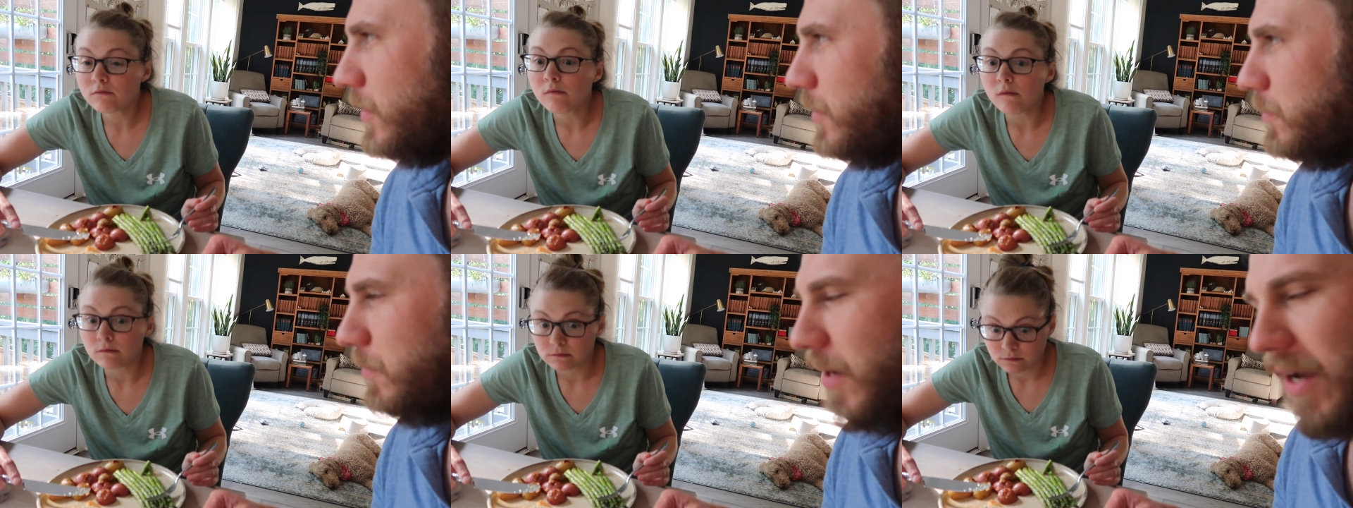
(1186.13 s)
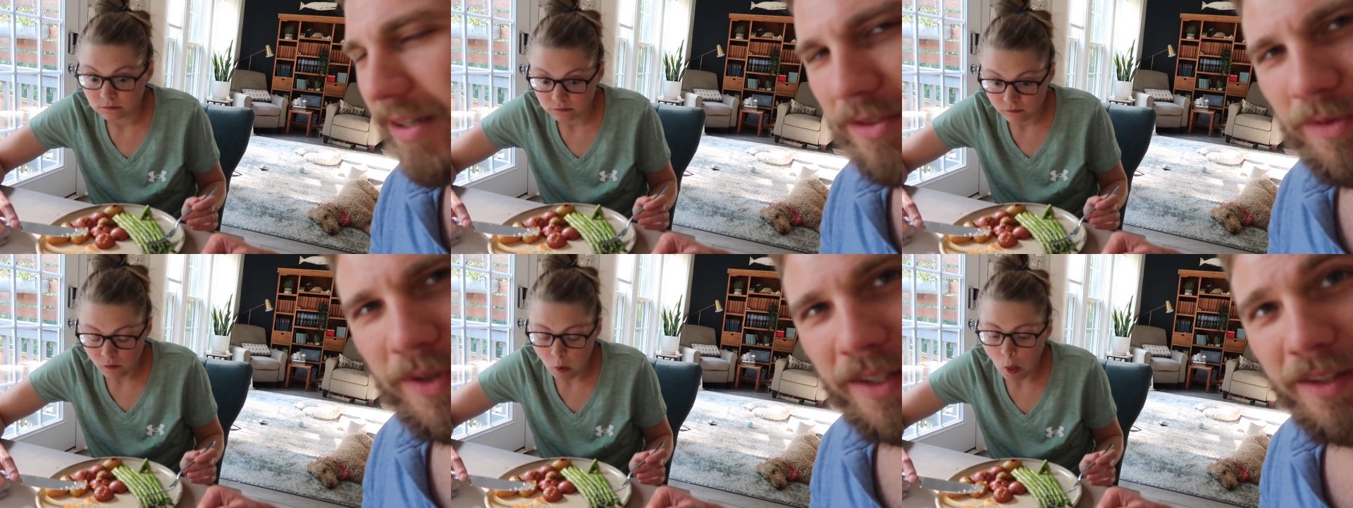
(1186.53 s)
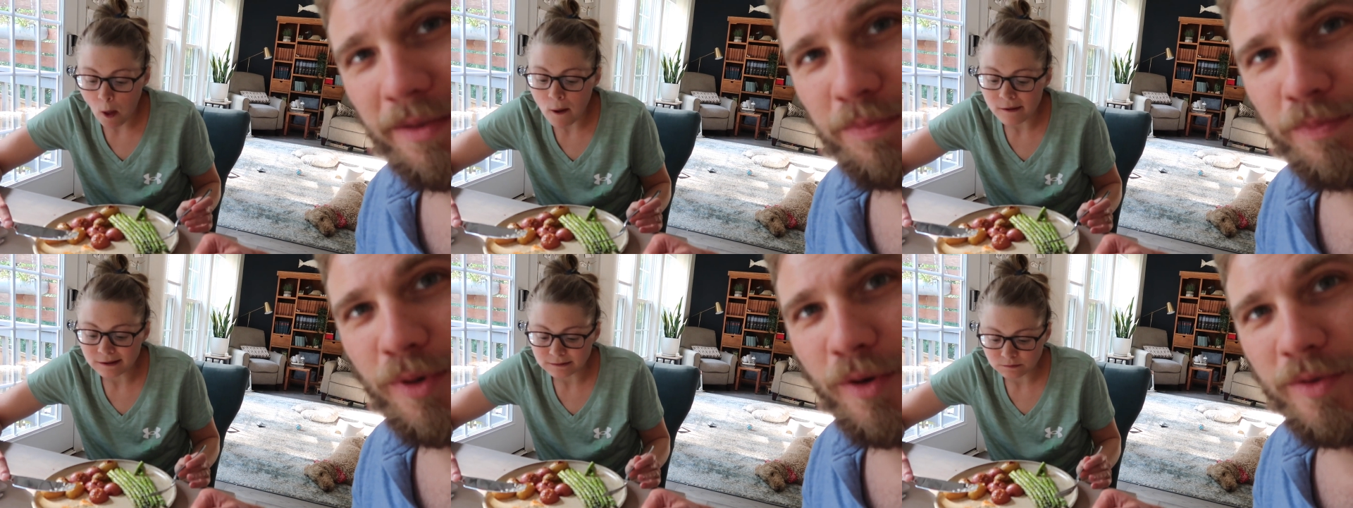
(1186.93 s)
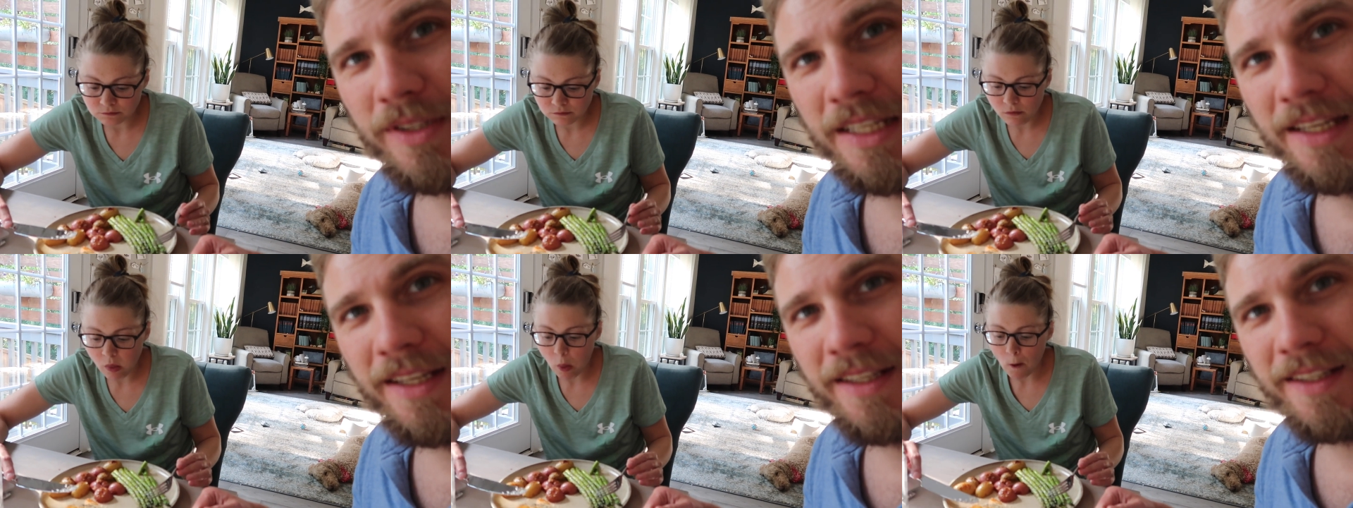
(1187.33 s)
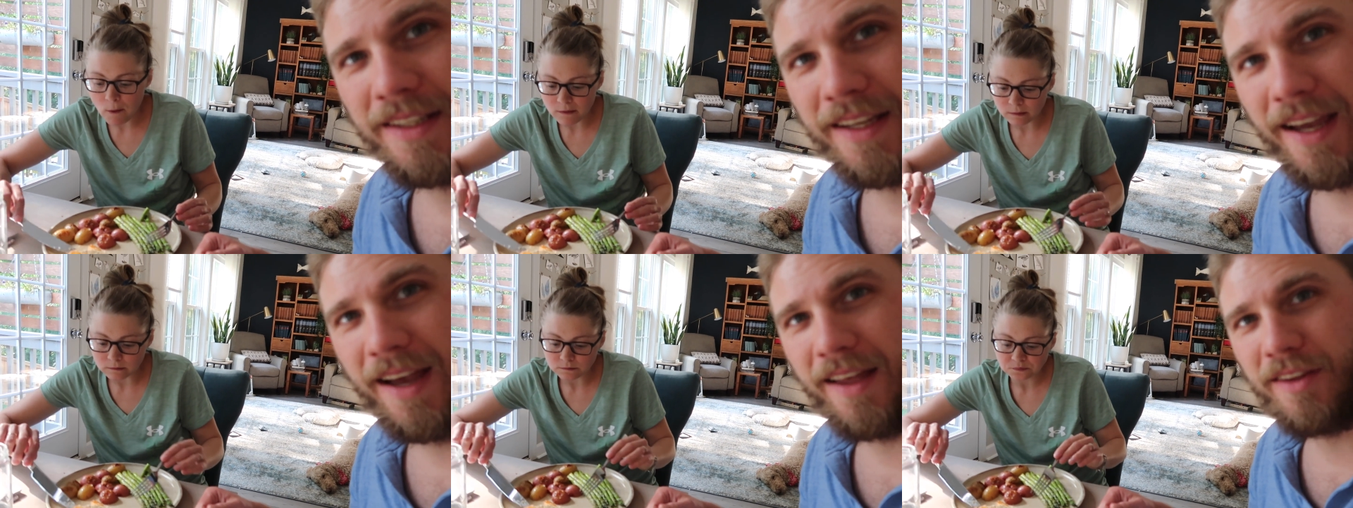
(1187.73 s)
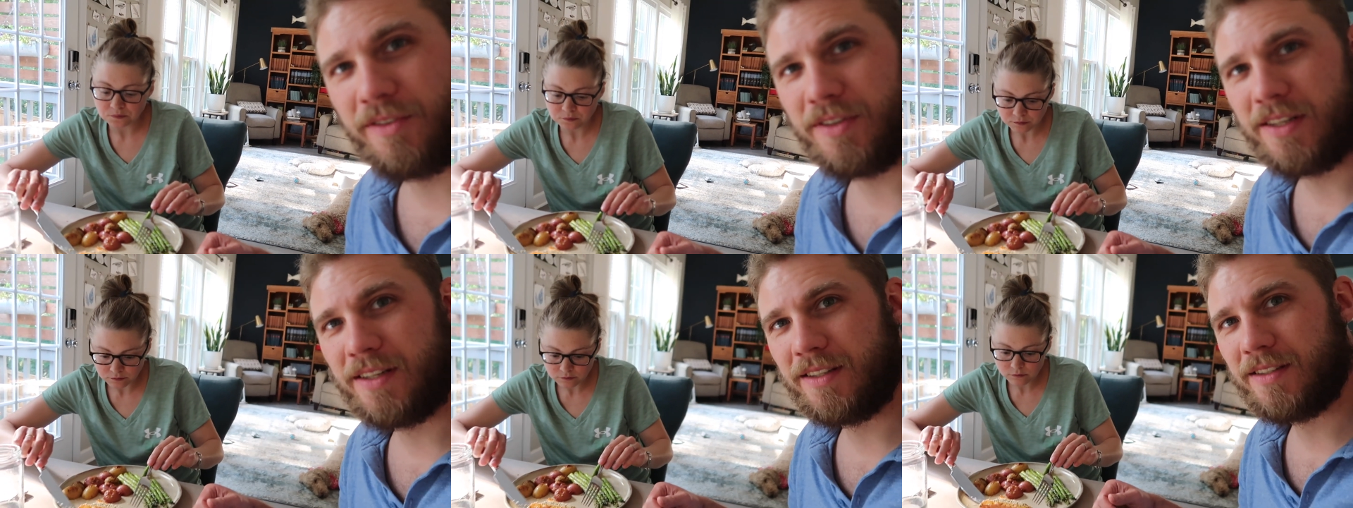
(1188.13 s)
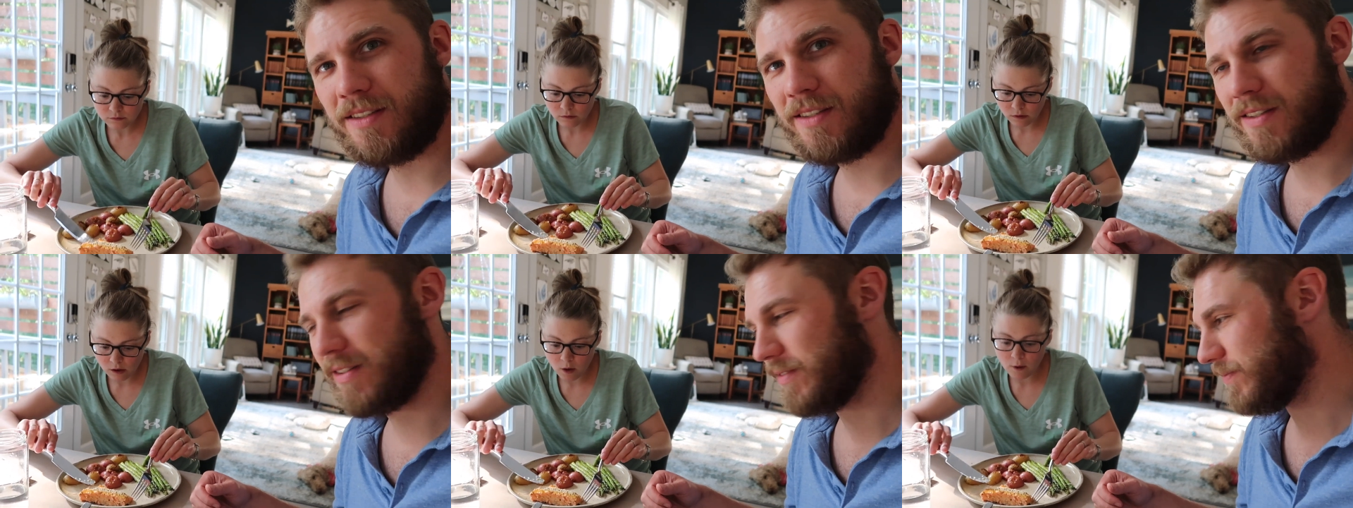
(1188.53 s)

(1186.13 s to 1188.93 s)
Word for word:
Speaker 1: packed with protein and calories.